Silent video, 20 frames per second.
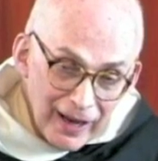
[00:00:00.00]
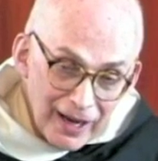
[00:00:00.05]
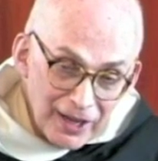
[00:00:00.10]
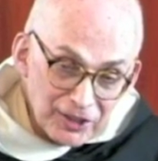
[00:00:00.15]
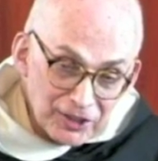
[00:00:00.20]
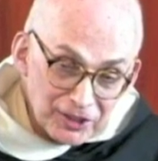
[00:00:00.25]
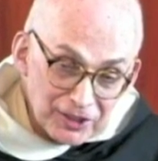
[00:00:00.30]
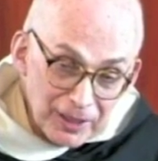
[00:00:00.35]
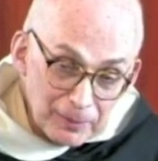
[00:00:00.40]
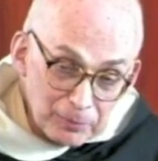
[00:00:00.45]

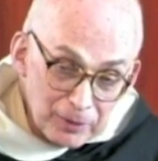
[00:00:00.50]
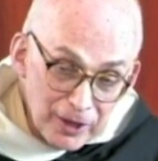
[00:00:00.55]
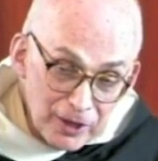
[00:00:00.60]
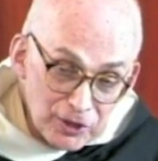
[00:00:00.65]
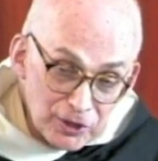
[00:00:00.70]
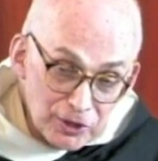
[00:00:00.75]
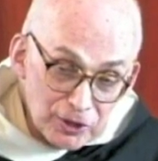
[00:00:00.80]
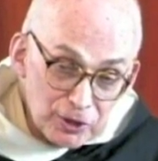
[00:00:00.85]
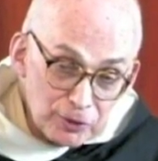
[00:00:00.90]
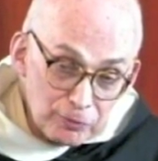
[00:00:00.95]
as a
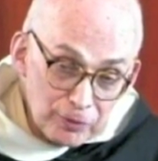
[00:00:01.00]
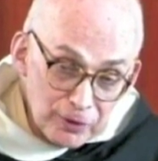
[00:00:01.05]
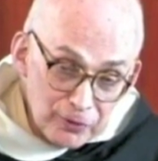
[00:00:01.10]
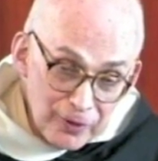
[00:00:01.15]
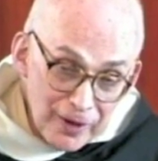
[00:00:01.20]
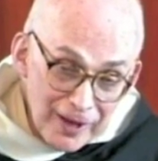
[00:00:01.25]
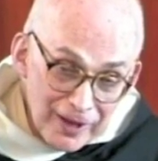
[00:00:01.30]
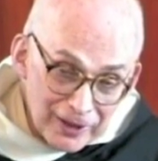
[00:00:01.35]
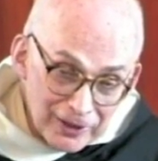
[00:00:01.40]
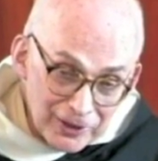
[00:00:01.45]
temptation to
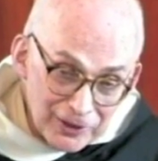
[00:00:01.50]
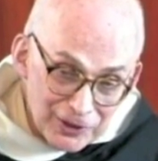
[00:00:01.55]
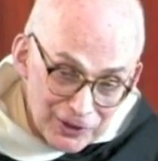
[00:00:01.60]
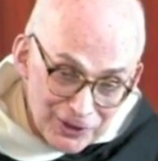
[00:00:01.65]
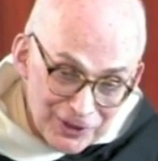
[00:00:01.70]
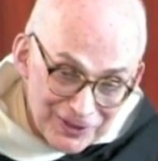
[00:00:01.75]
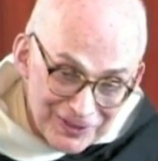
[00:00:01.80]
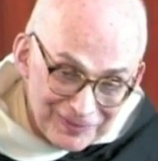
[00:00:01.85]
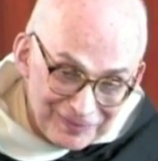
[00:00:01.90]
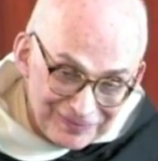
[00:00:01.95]

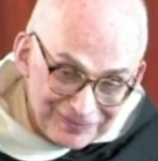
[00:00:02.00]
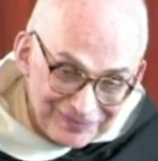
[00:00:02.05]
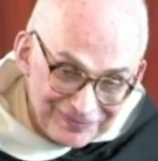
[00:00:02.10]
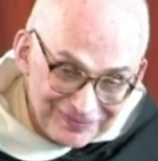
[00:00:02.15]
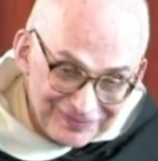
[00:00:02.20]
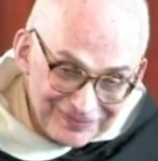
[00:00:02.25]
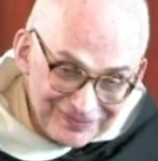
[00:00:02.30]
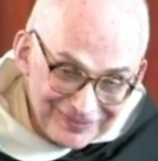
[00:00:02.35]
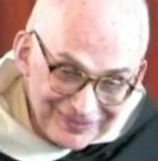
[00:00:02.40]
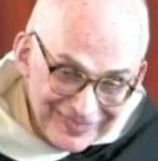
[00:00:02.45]
revenge.
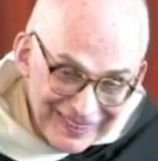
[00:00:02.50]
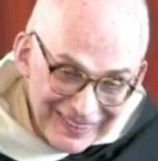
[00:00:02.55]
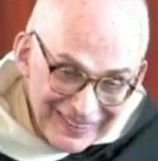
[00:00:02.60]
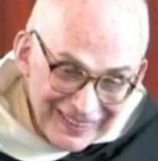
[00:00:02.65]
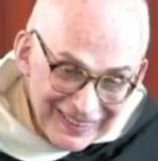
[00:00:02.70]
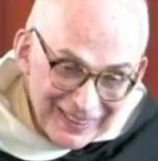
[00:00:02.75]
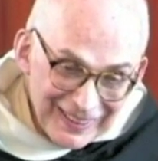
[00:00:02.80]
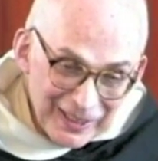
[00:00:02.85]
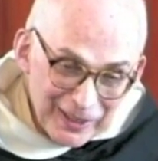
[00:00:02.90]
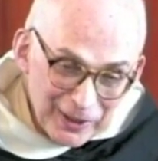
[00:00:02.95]

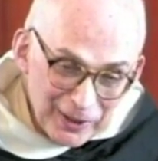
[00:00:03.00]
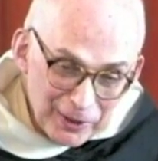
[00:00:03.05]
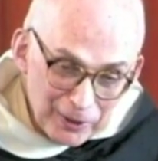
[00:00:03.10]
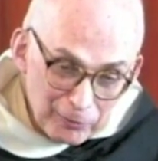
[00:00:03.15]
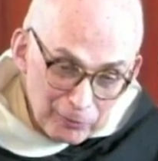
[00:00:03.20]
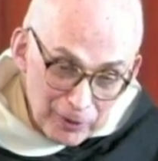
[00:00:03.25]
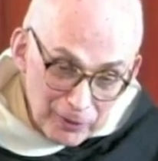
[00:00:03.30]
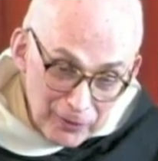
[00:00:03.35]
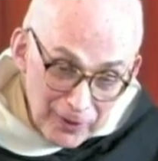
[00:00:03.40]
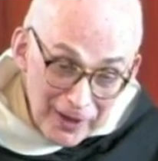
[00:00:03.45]

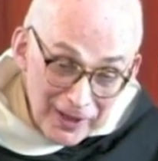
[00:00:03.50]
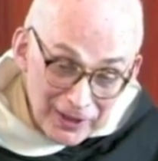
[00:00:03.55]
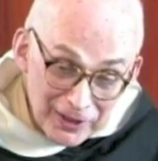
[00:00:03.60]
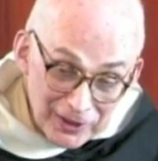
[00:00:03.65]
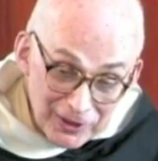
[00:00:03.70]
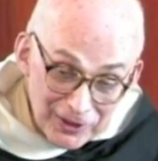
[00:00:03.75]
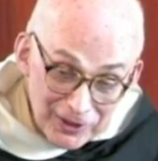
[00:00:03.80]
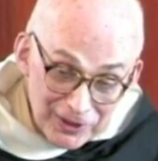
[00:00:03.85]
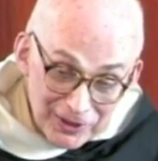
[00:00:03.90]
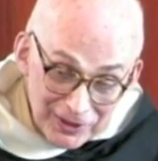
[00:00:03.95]

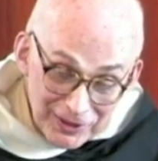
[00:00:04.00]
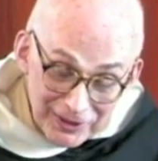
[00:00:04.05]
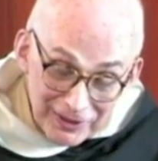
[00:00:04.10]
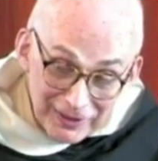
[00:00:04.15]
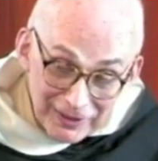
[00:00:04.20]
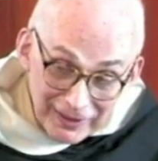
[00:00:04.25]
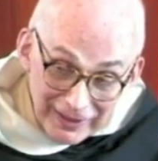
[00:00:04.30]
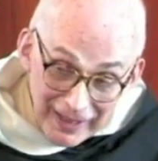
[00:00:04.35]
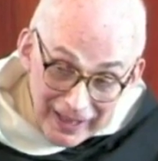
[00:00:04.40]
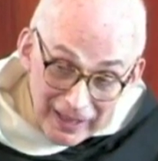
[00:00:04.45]
Revenge,
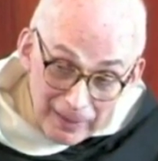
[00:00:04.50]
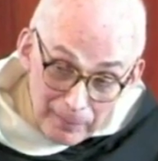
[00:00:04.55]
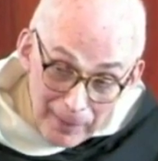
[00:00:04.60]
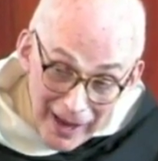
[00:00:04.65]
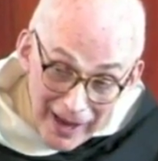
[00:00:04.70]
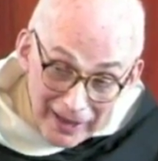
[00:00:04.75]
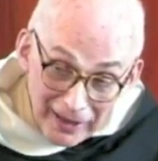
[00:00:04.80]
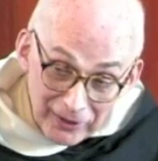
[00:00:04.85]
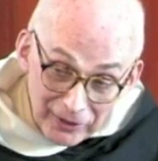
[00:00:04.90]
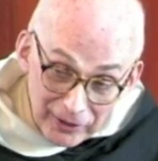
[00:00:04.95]
getting
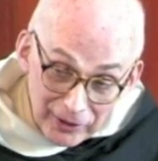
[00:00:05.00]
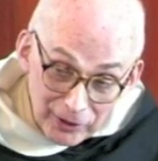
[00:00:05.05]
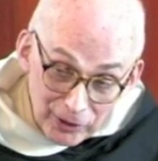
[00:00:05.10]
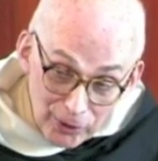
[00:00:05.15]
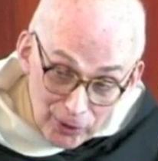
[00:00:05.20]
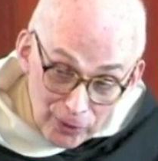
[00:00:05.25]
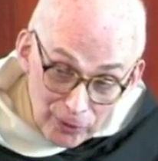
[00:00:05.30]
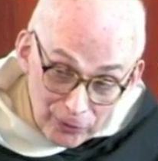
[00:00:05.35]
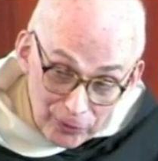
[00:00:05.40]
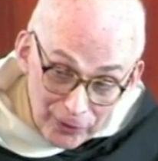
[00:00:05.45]
back at the
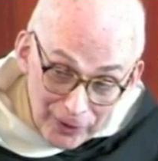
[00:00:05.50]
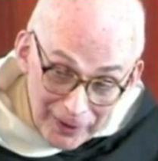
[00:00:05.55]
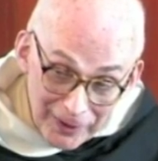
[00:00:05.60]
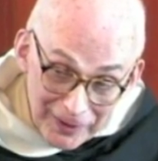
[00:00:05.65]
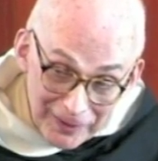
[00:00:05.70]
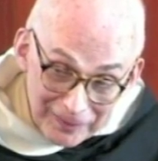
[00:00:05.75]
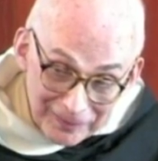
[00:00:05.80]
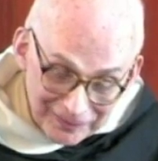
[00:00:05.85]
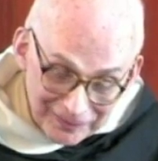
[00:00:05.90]
girlfriend.